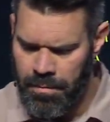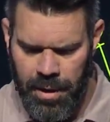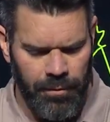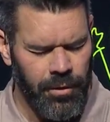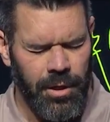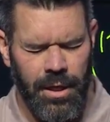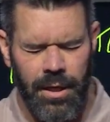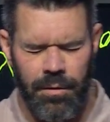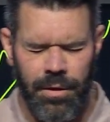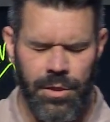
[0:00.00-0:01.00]
many of you need to
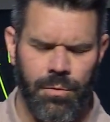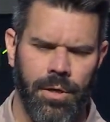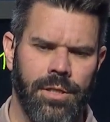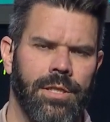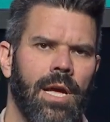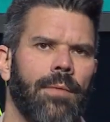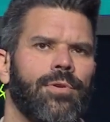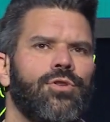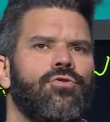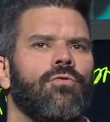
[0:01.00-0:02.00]
hear this word stop
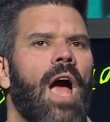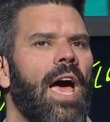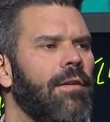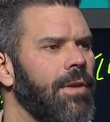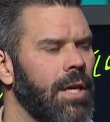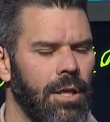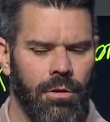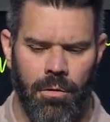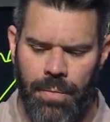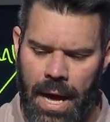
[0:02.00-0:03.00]
striving in
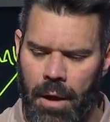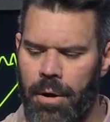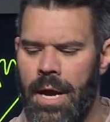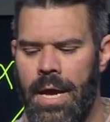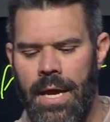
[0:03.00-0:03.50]
your own power,